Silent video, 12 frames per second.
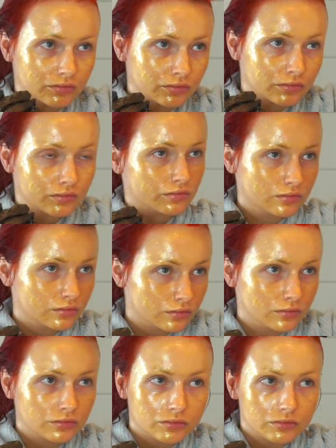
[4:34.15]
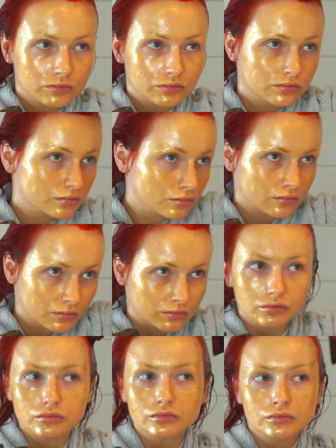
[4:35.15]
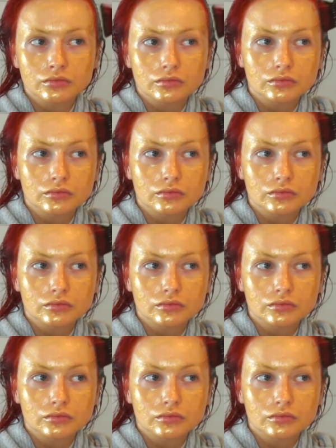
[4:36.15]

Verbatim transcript: I know it's gross, uh, but I get away